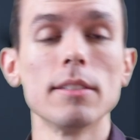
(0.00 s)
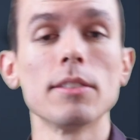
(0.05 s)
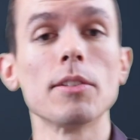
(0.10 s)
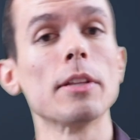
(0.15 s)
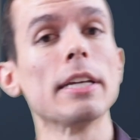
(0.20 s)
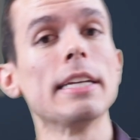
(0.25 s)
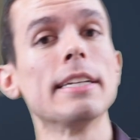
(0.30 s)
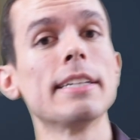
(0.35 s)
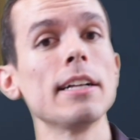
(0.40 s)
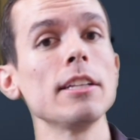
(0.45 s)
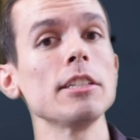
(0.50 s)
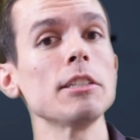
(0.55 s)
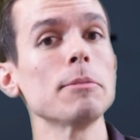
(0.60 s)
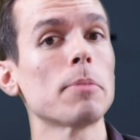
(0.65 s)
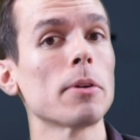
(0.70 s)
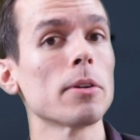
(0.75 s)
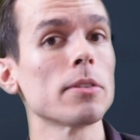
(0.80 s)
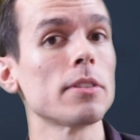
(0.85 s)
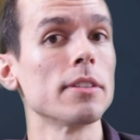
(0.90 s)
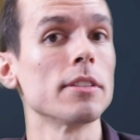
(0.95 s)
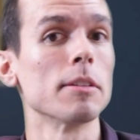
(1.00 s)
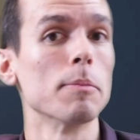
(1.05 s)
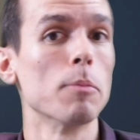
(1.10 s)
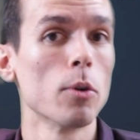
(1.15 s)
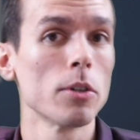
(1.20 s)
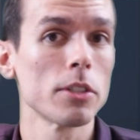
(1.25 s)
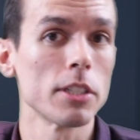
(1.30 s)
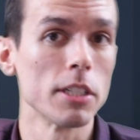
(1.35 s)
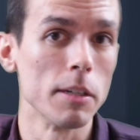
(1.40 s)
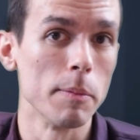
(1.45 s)
So the intelligent person's
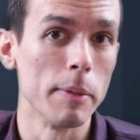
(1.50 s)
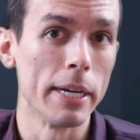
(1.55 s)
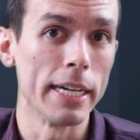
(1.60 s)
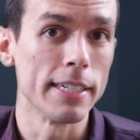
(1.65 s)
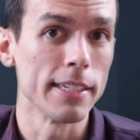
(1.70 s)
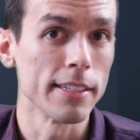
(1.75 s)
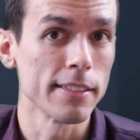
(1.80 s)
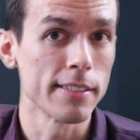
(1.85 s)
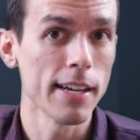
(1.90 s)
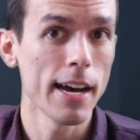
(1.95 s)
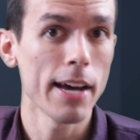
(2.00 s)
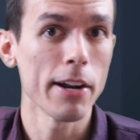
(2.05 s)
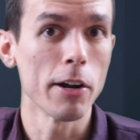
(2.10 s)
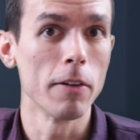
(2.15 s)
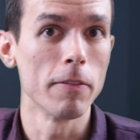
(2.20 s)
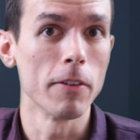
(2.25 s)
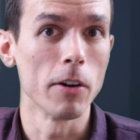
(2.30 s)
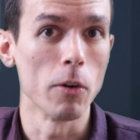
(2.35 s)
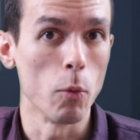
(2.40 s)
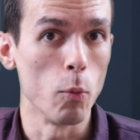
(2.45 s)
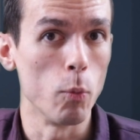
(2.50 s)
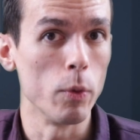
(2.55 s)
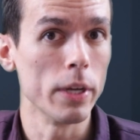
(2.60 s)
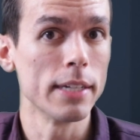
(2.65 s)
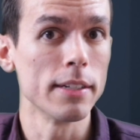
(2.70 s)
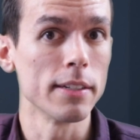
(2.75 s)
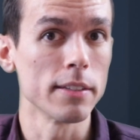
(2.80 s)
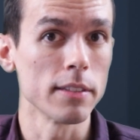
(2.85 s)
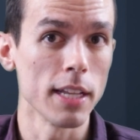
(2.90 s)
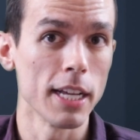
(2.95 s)
abortion debate is not over
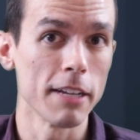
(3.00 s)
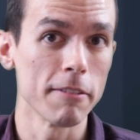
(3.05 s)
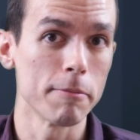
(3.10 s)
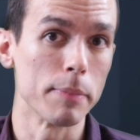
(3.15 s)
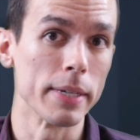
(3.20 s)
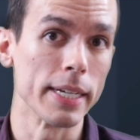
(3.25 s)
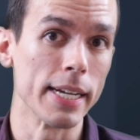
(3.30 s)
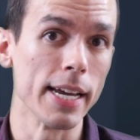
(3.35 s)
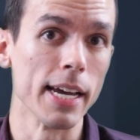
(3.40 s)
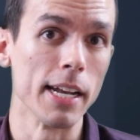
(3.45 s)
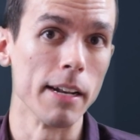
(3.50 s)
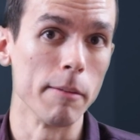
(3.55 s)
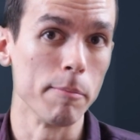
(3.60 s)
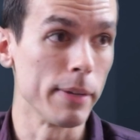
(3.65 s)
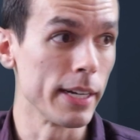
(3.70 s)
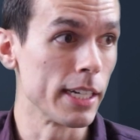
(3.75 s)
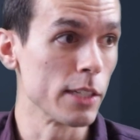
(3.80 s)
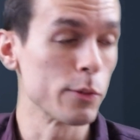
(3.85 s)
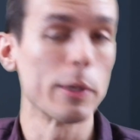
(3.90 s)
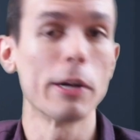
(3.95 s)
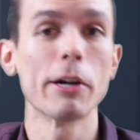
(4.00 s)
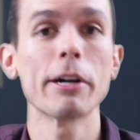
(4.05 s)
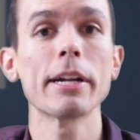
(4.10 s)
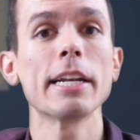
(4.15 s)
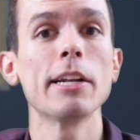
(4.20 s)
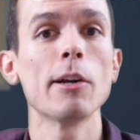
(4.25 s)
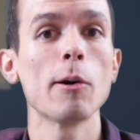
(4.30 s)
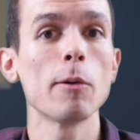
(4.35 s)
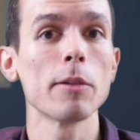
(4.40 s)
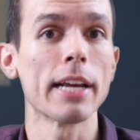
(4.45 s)
when does life begin, because we already
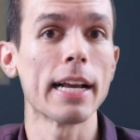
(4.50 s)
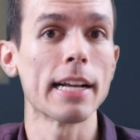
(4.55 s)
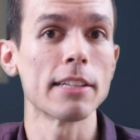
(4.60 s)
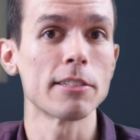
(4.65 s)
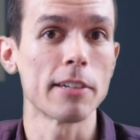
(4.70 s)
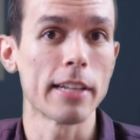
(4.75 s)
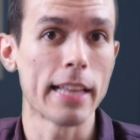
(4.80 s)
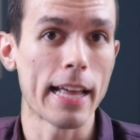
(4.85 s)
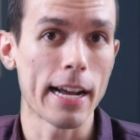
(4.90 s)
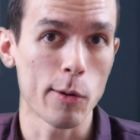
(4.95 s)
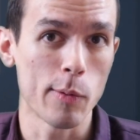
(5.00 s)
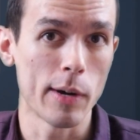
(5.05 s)
know the answer to that